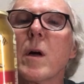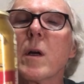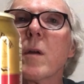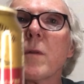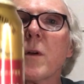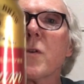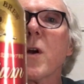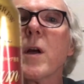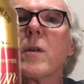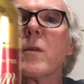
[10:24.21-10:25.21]
Give it a try
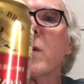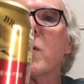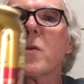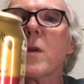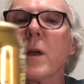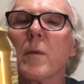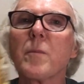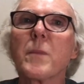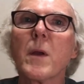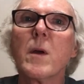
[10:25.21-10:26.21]
and see what you think.
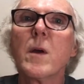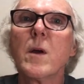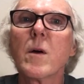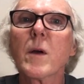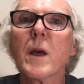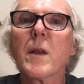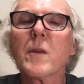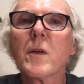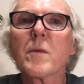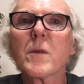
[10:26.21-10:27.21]
Okay, that's
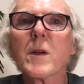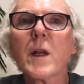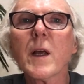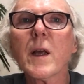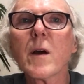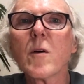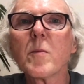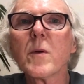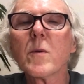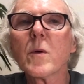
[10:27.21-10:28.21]
it for today. I hope
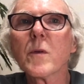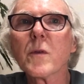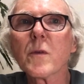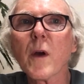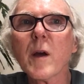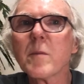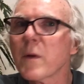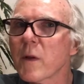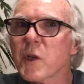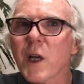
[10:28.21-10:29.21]
you will subscribe to
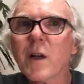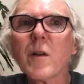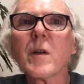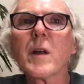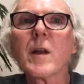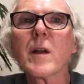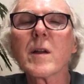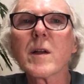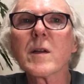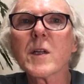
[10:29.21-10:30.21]
the channel and
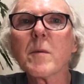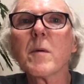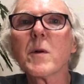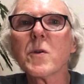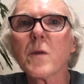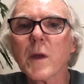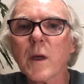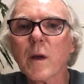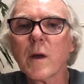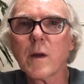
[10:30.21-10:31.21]
tell me what you think
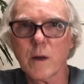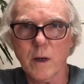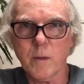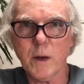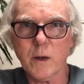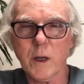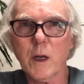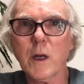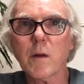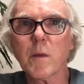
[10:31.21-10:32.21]
about
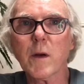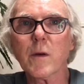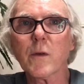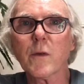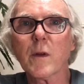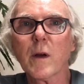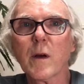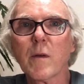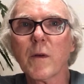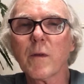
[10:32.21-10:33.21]
Kirin beers
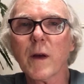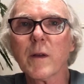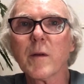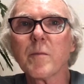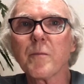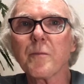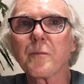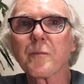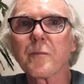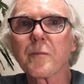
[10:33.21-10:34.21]
if you've had them.
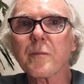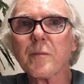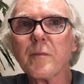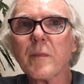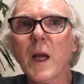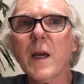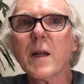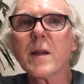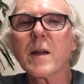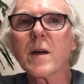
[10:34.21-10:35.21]

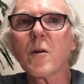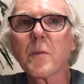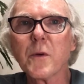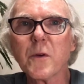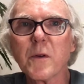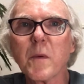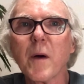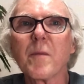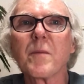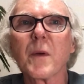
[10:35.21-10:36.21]
And hope you're doing well.
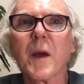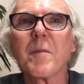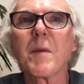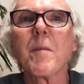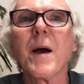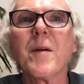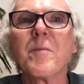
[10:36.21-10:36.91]
Bye-bye.